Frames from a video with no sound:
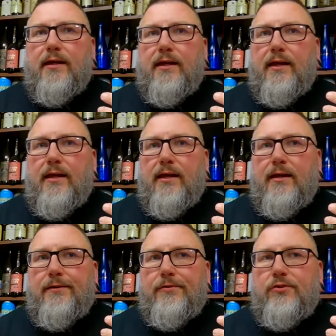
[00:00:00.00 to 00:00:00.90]

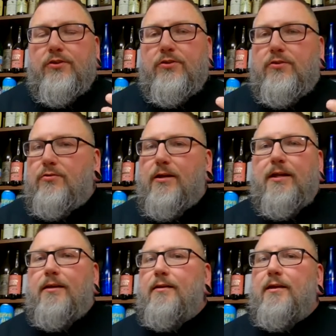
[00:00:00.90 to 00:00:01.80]
and
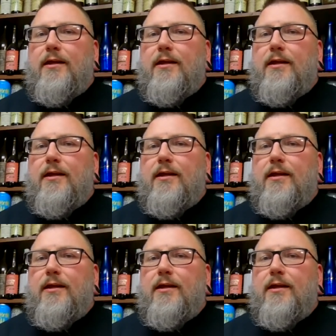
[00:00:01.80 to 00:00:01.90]
drinking